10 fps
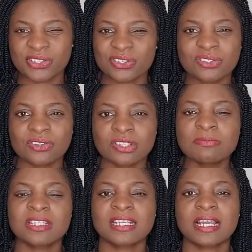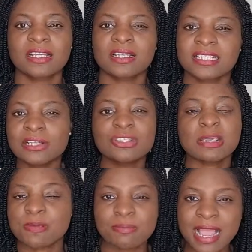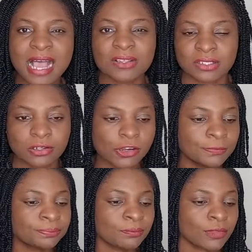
so it's not something that I tend to keep in my house a lot.